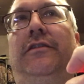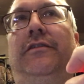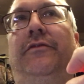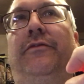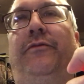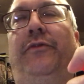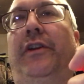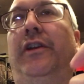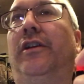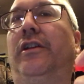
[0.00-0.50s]

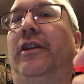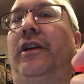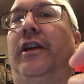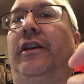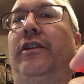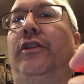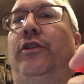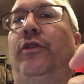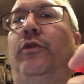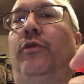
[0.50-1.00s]
feel
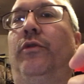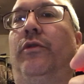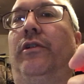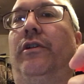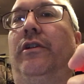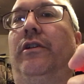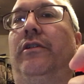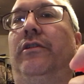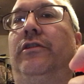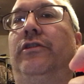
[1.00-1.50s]
like
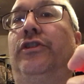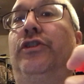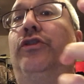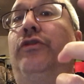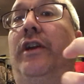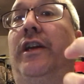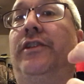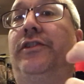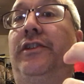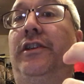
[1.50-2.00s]
you're
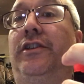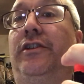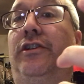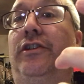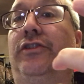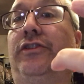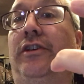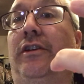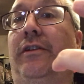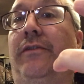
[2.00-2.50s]
stressing
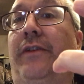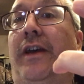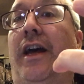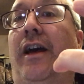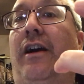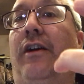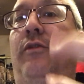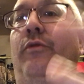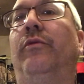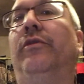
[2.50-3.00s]
yourself
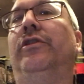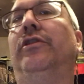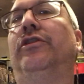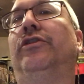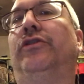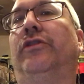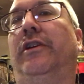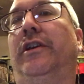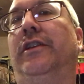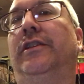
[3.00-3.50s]
out when you're
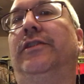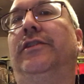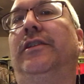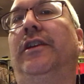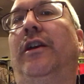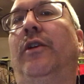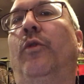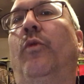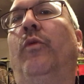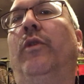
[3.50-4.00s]
trying to
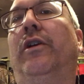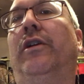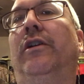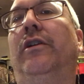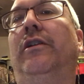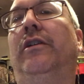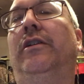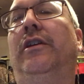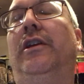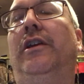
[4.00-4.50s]
say a
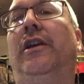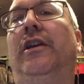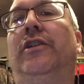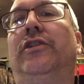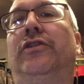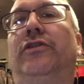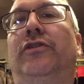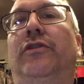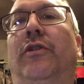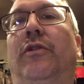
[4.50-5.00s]
word.
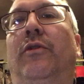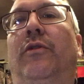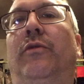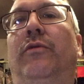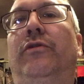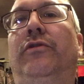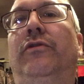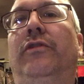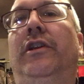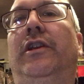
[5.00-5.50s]

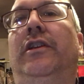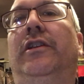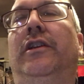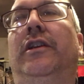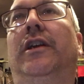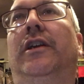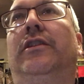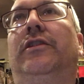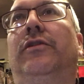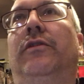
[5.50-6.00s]
So you need to
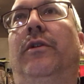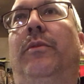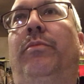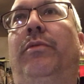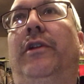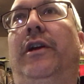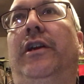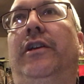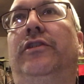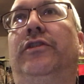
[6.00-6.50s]
get to a
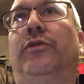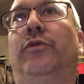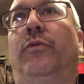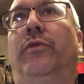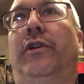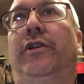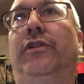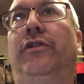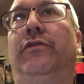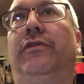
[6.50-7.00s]
place to
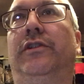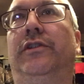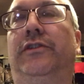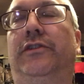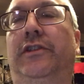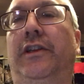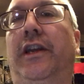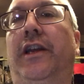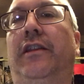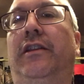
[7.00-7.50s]
where you can
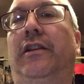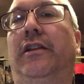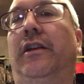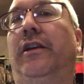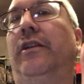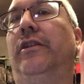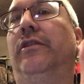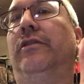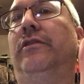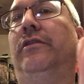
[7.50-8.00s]
say the
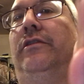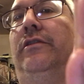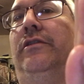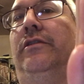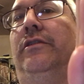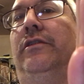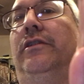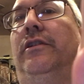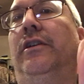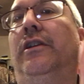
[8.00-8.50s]
letter
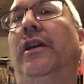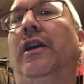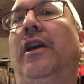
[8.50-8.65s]
E